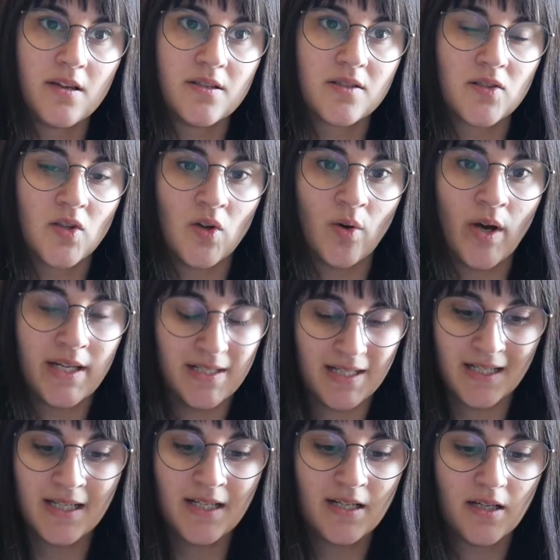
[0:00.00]
So I
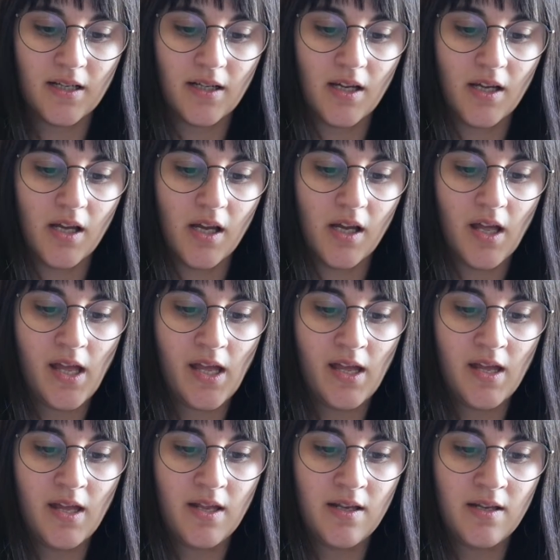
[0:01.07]
did,
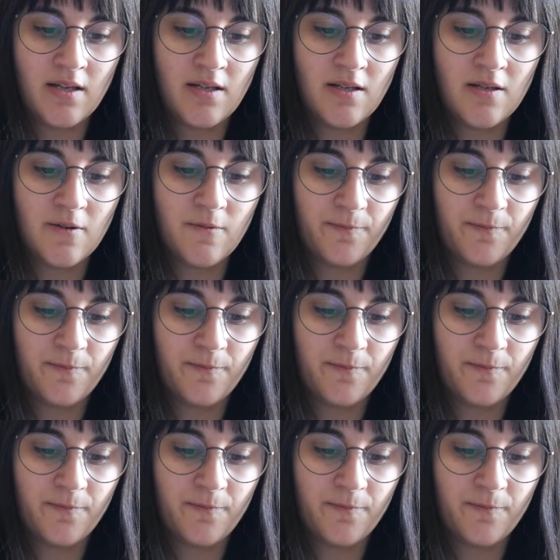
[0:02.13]
and